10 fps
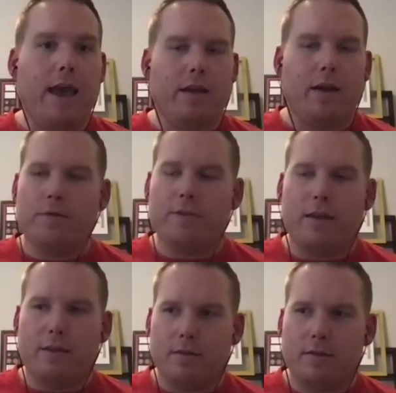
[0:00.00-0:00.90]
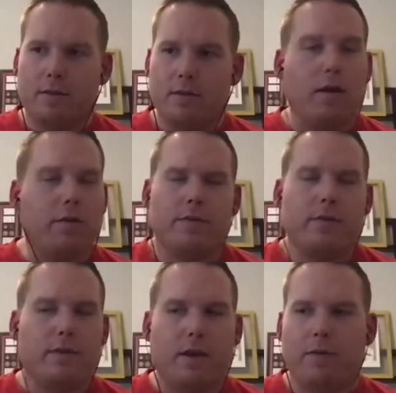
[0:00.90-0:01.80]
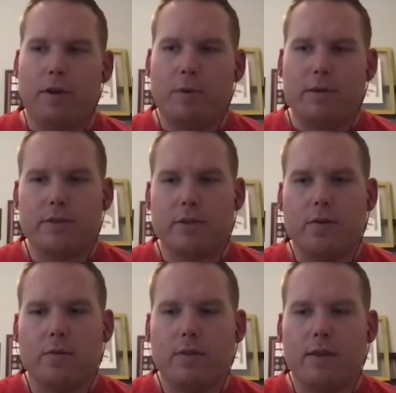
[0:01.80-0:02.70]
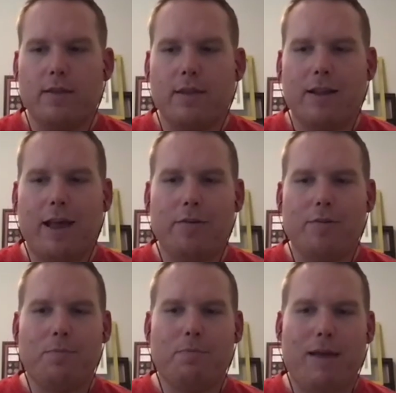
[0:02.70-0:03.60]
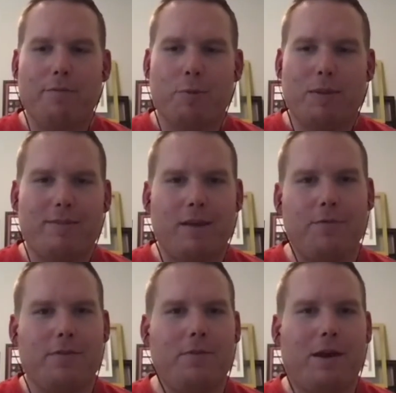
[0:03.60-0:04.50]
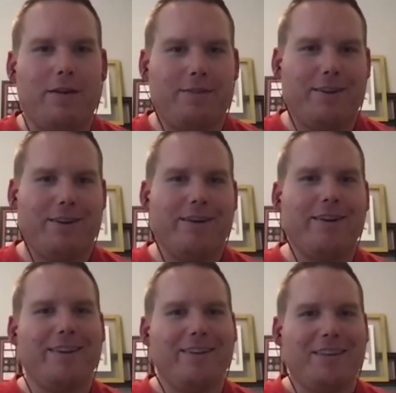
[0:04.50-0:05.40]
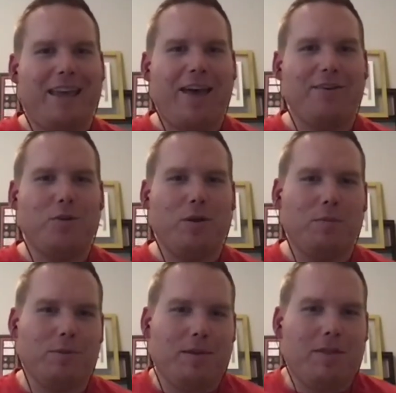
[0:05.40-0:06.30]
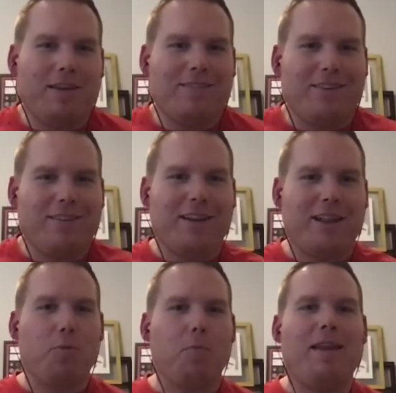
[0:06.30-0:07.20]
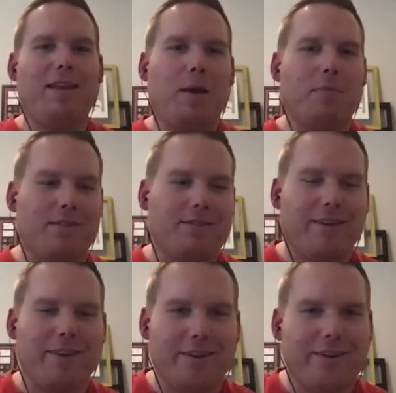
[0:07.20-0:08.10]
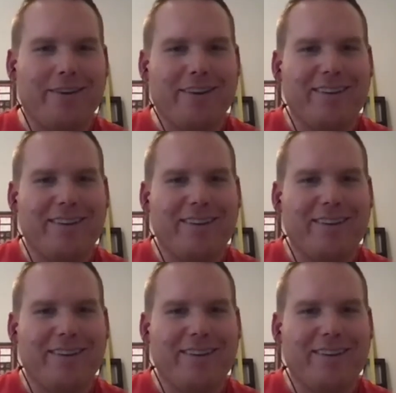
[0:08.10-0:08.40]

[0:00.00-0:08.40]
I would say, yeah, very much so. The cloud platform itself is very secure. How you implement things on the cloud may not be secure, right?